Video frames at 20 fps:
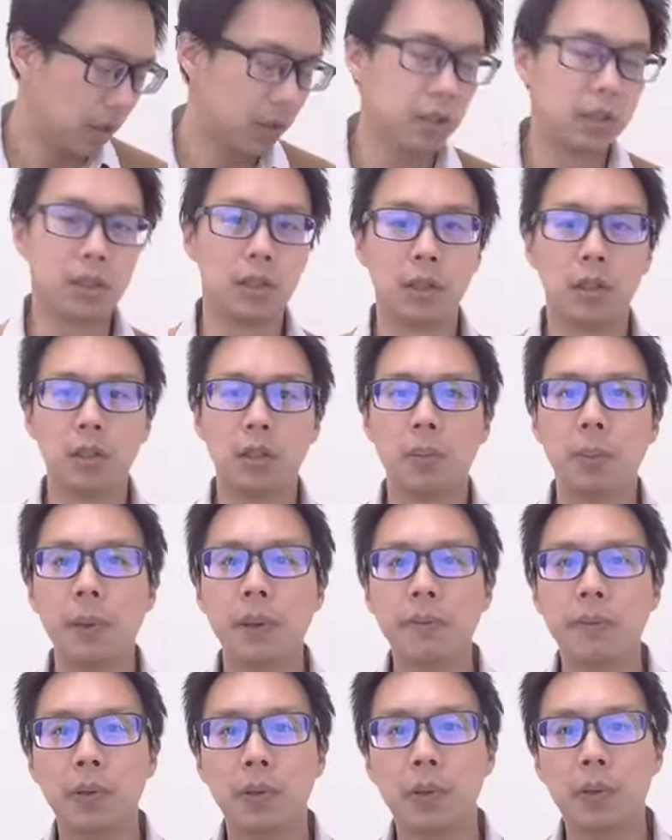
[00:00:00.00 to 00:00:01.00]
So
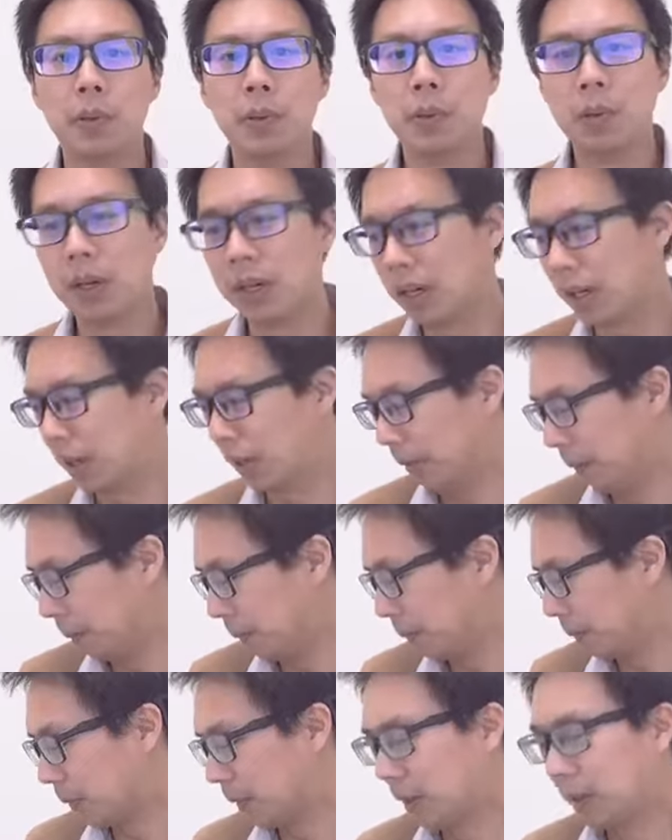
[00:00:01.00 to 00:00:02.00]
people who are
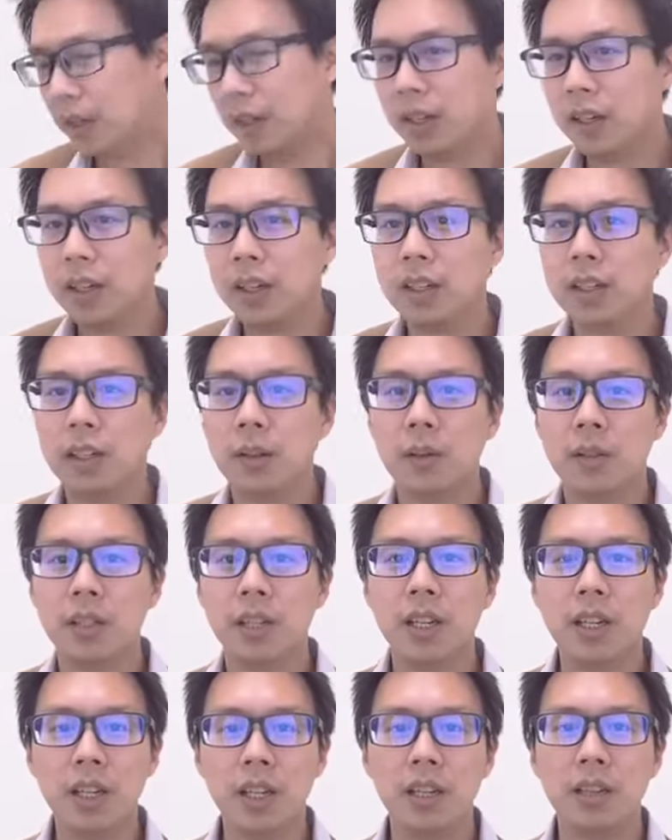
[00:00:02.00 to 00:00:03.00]

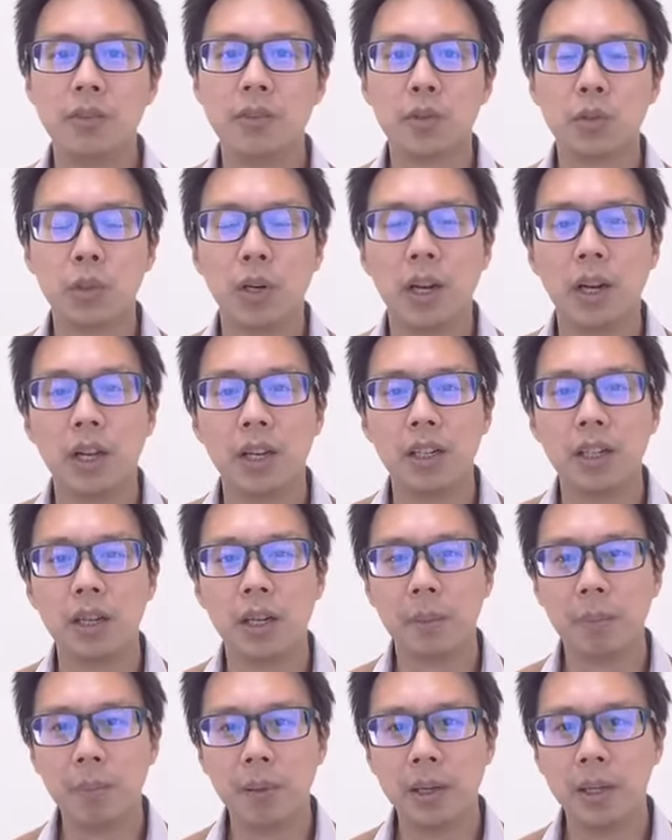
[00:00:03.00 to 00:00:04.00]
thinking of trying
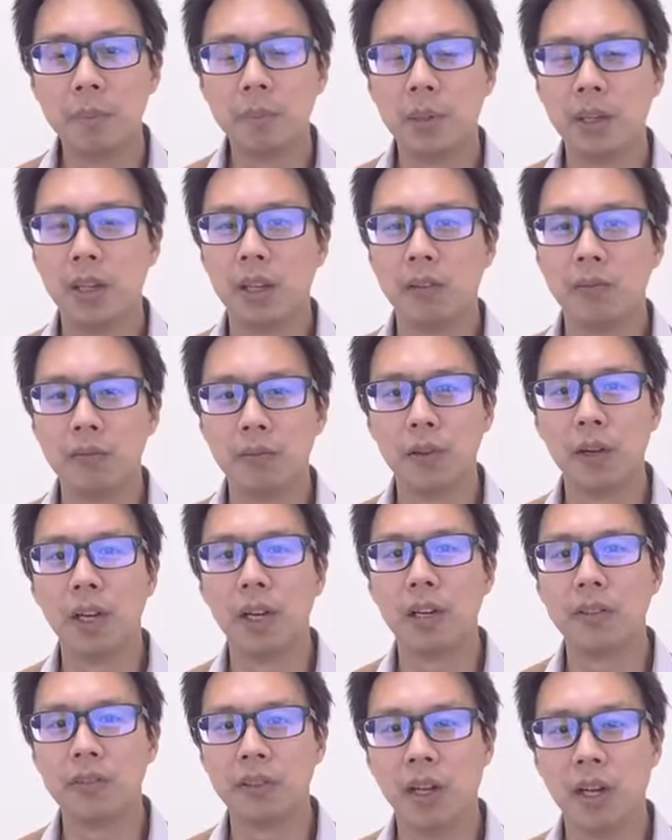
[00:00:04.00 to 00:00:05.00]
cupping but
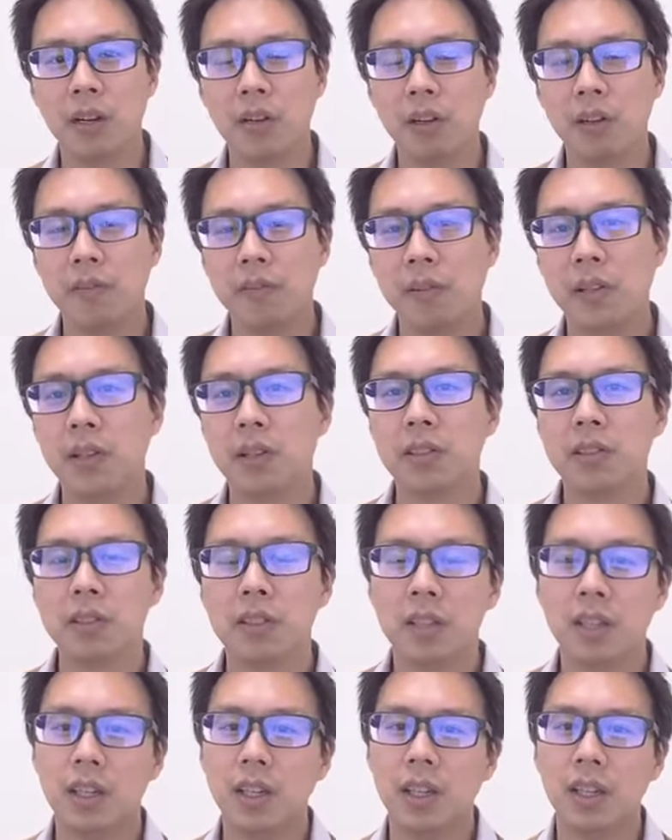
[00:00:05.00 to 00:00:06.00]
afraid of how it
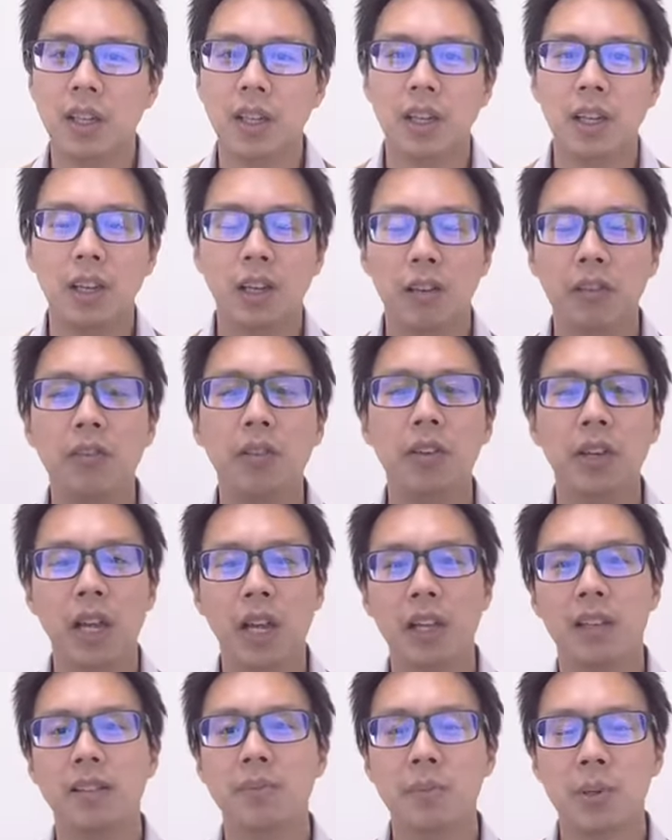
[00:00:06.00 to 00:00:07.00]
feels, if you
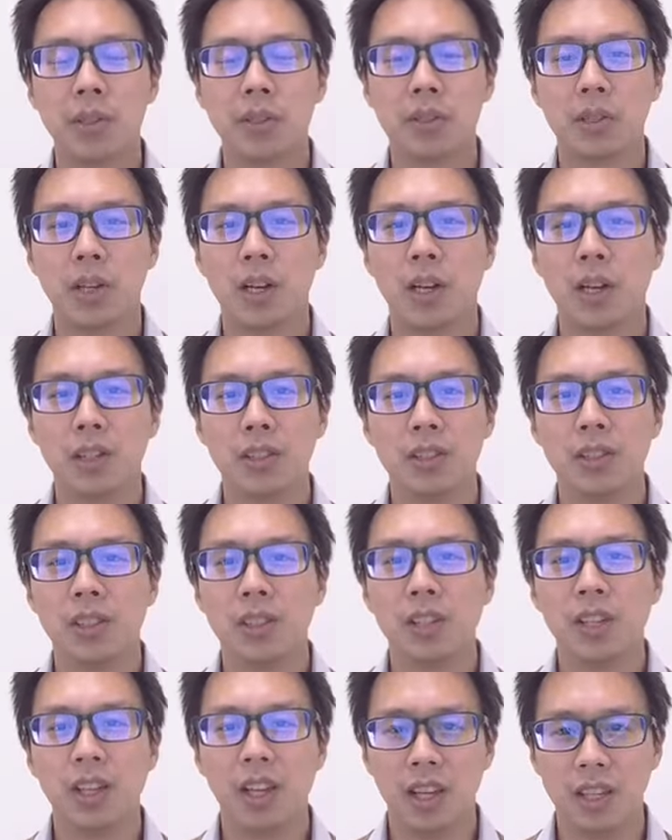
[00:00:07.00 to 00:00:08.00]
had a massage,
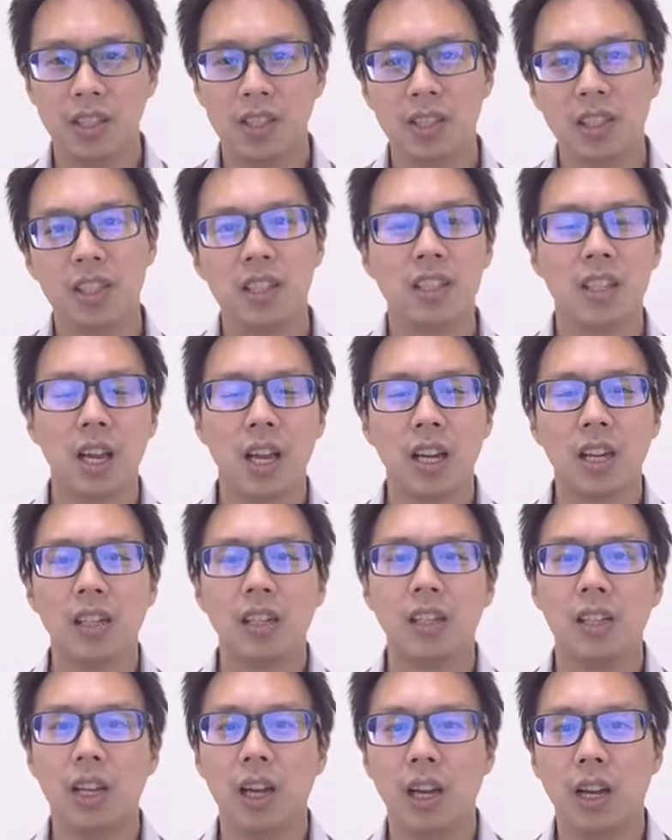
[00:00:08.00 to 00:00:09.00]
it's
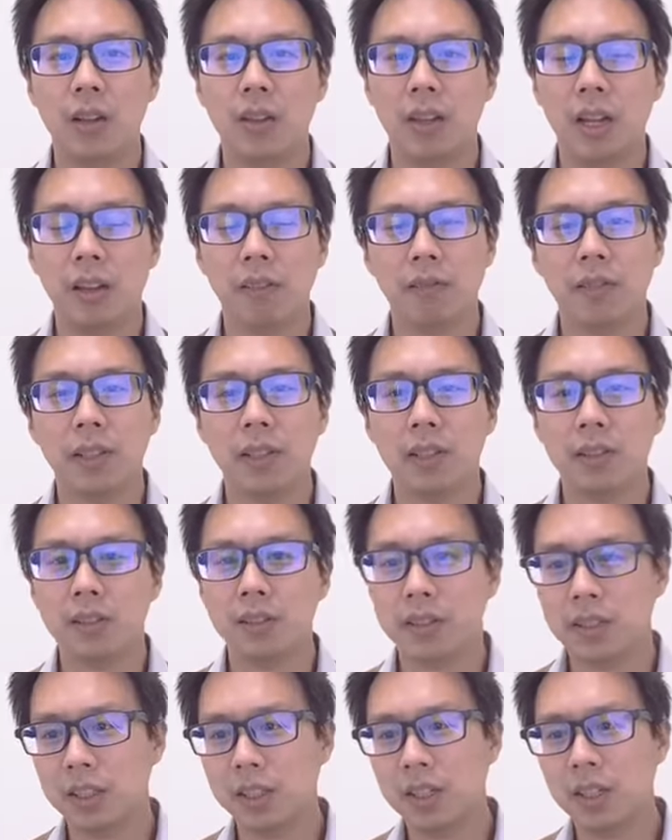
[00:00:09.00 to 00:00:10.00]
exactly how that feels.